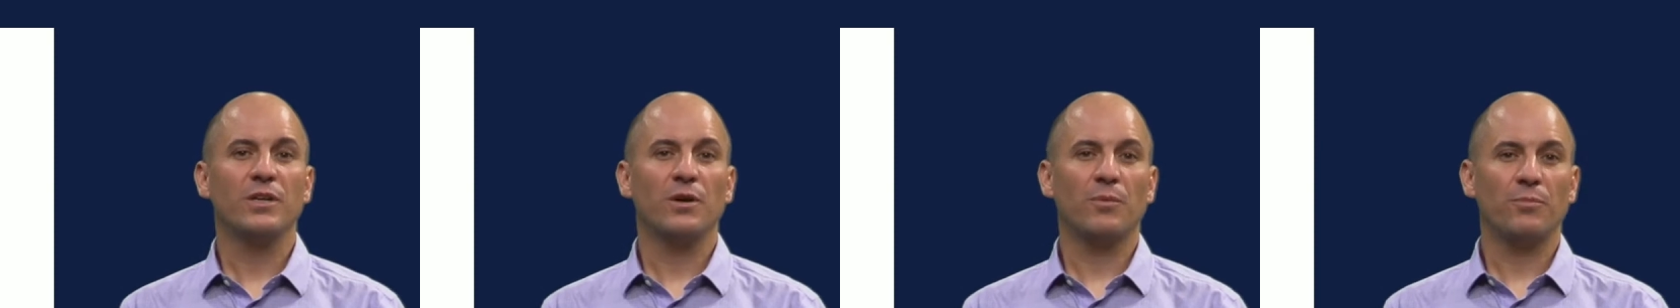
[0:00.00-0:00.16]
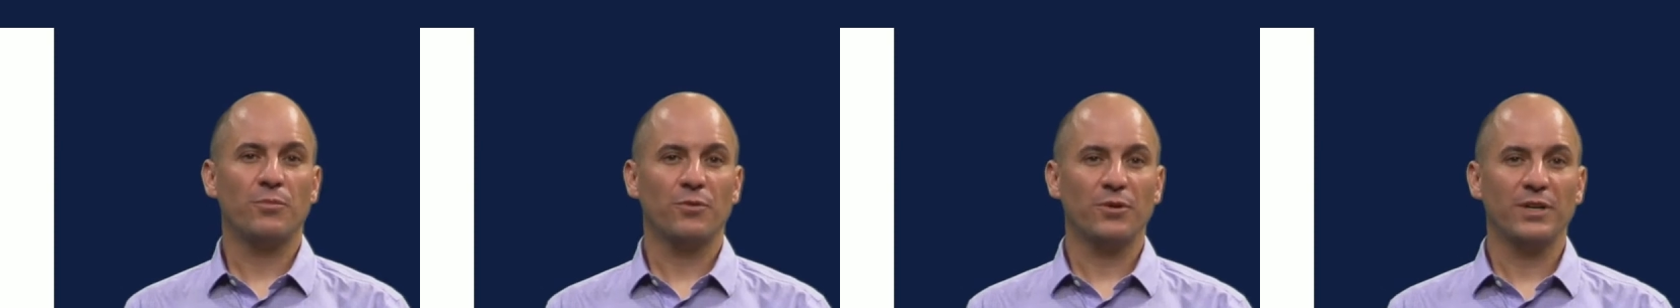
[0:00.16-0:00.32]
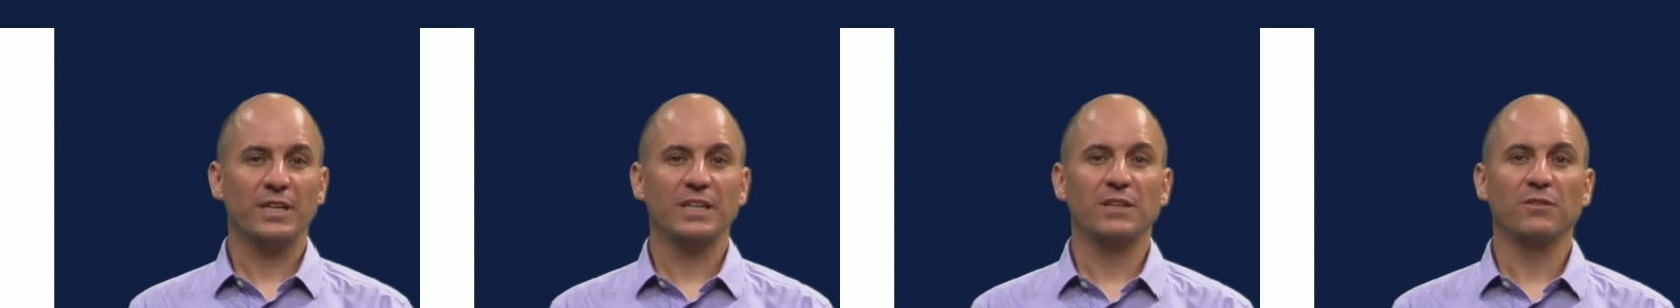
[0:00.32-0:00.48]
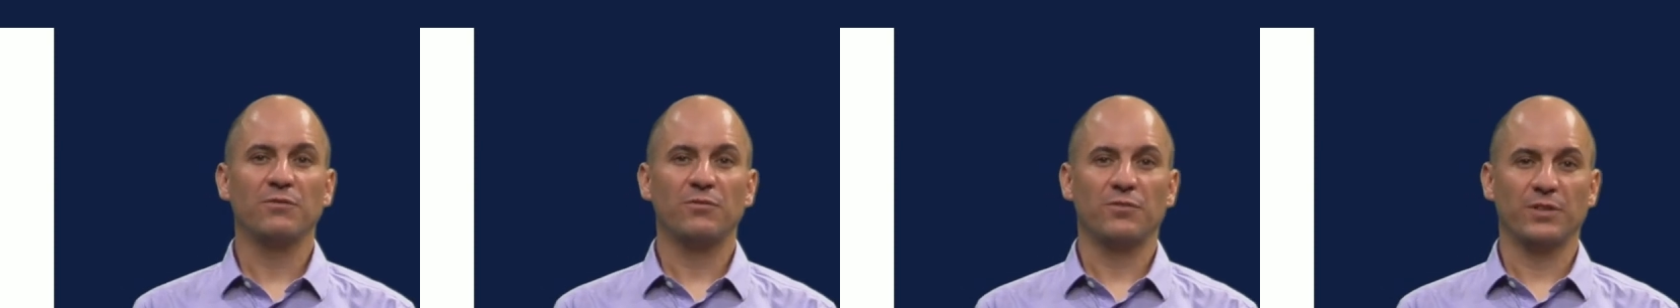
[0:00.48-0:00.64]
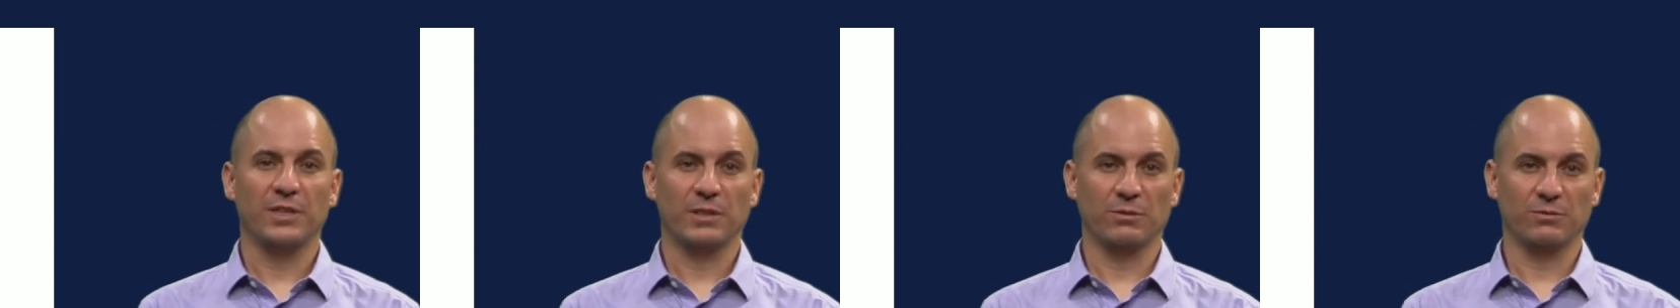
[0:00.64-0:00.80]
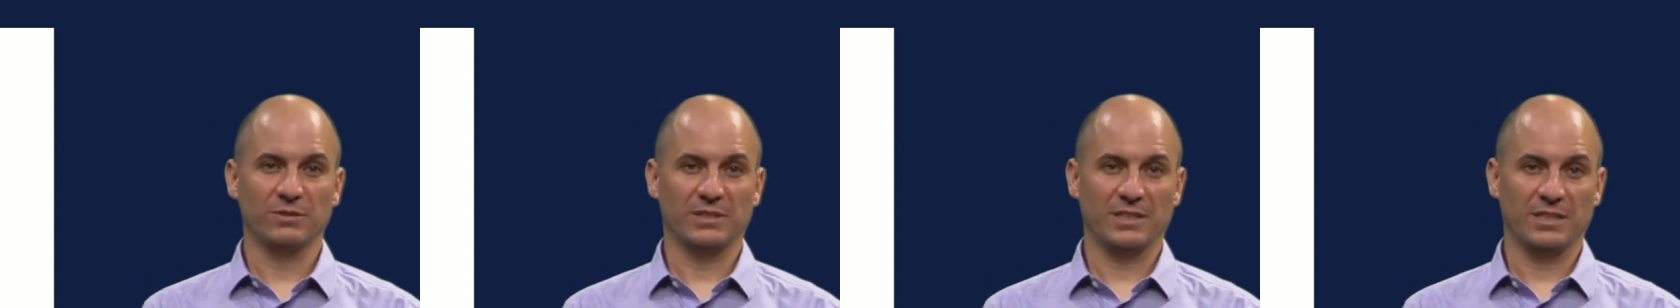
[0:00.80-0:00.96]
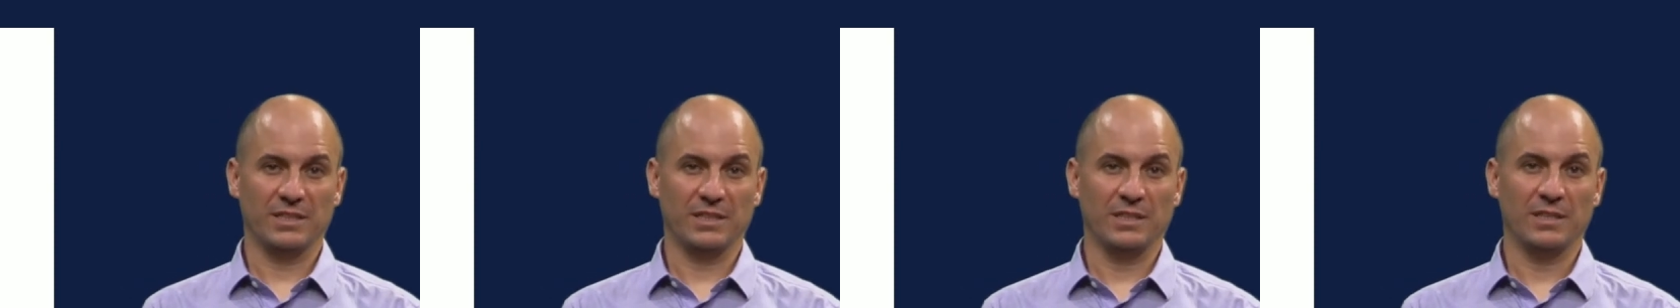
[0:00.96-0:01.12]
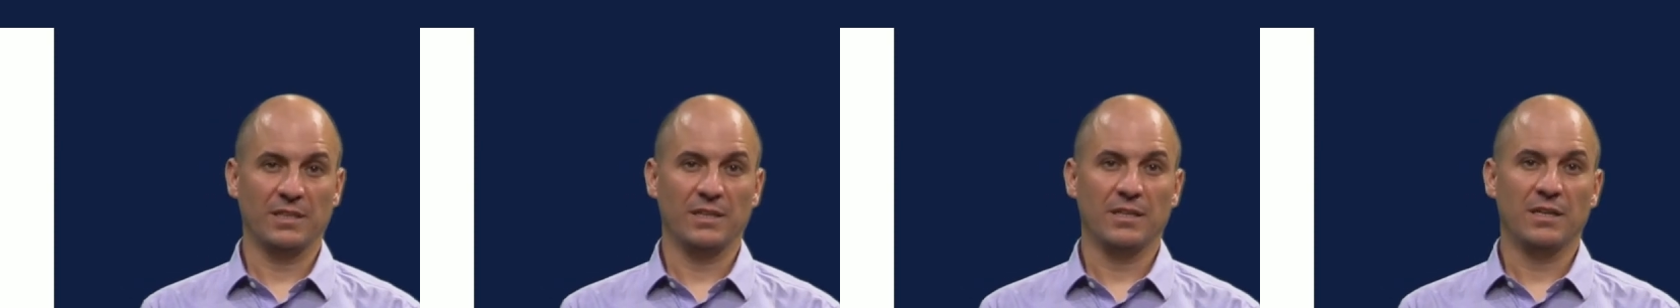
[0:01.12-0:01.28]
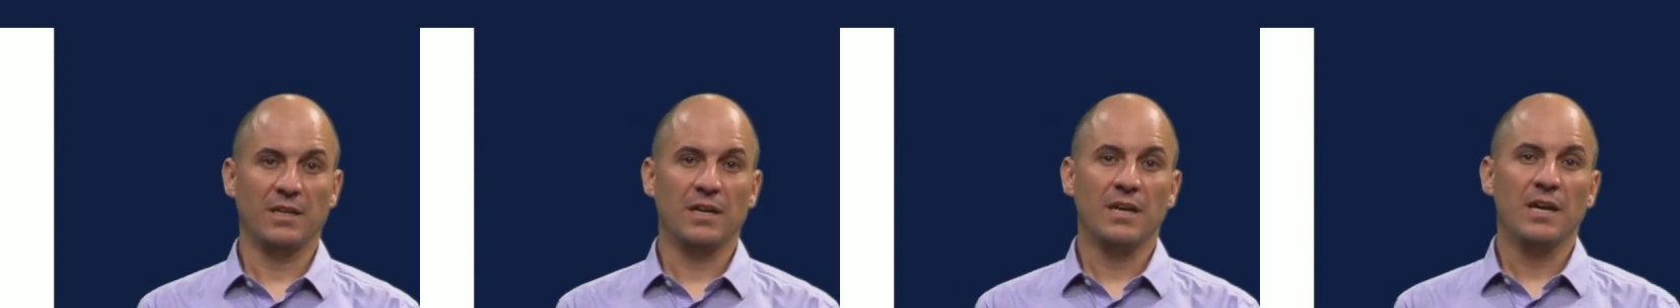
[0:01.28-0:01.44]
operating frequency,
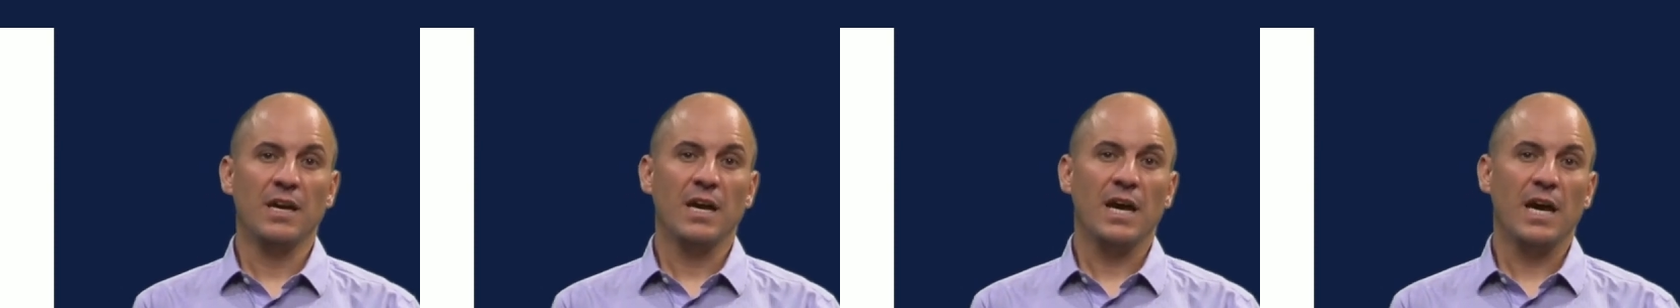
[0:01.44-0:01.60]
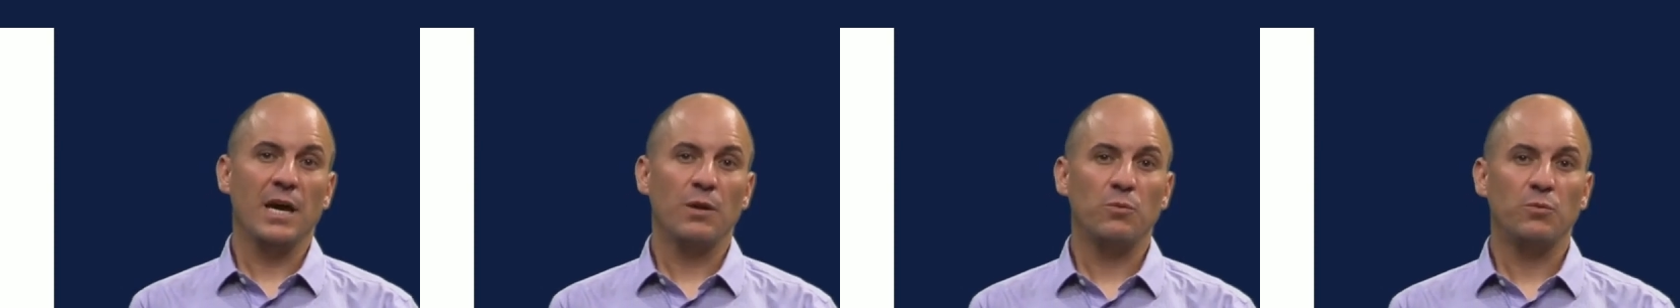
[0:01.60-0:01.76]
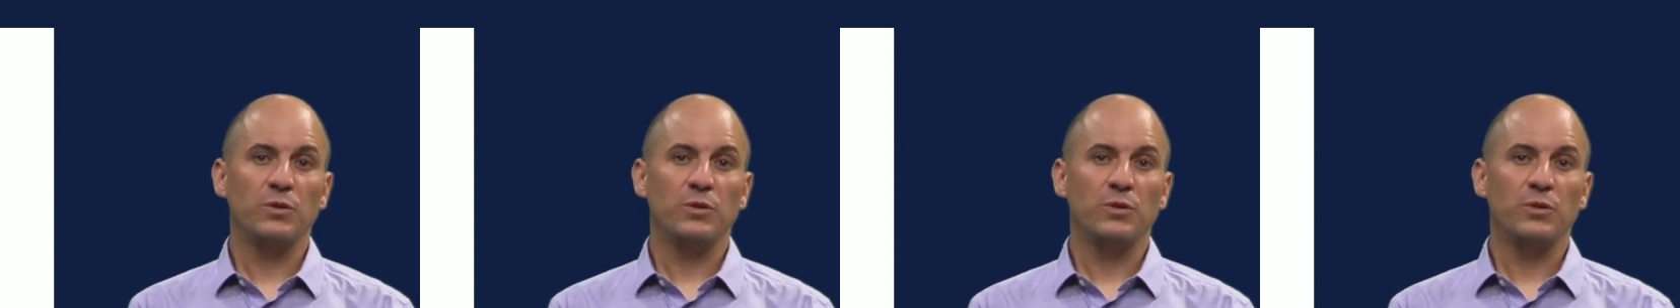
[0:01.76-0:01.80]
at